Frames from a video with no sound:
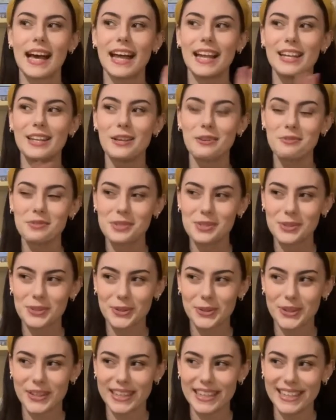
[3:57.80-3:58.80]
A love
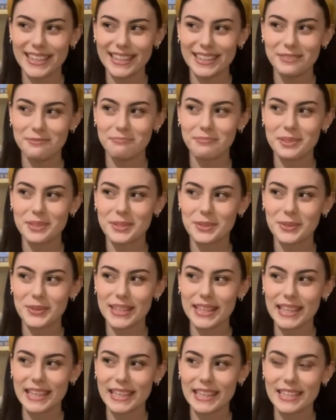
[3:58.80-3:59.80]
story
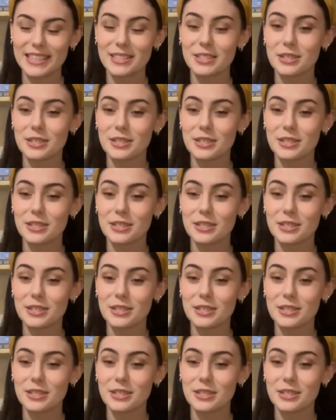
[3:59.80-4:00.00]
between